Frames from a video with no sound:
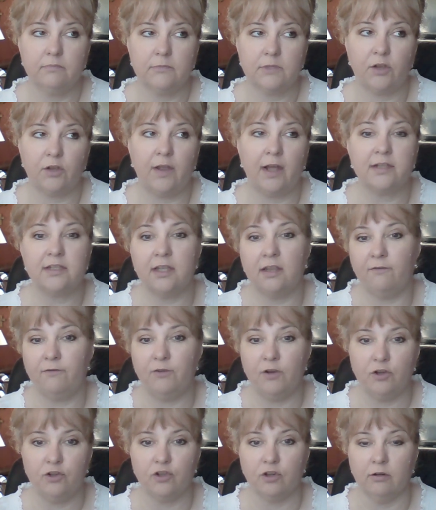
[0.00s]
So that's in the
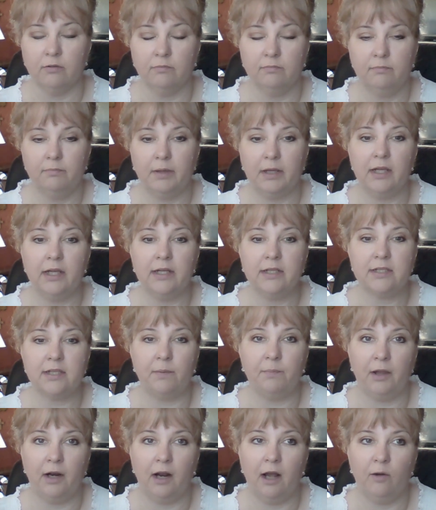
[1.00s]
future, but it's
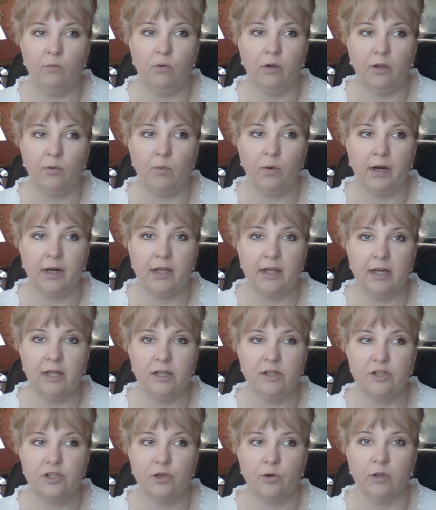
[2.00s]
something I really want to get
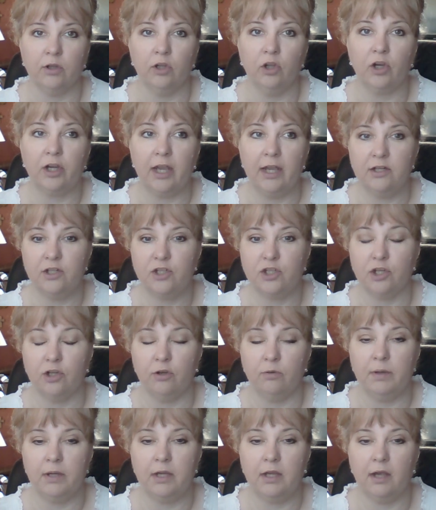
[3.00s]
into and look
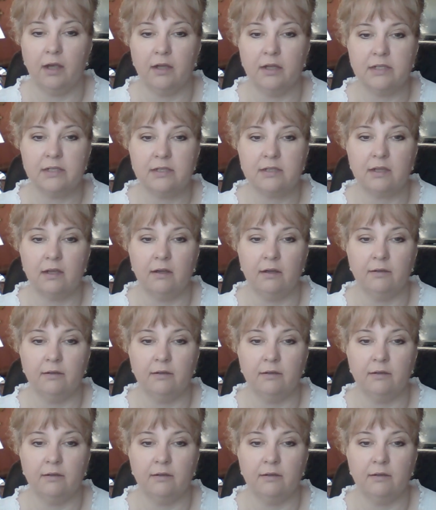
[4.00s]
into, because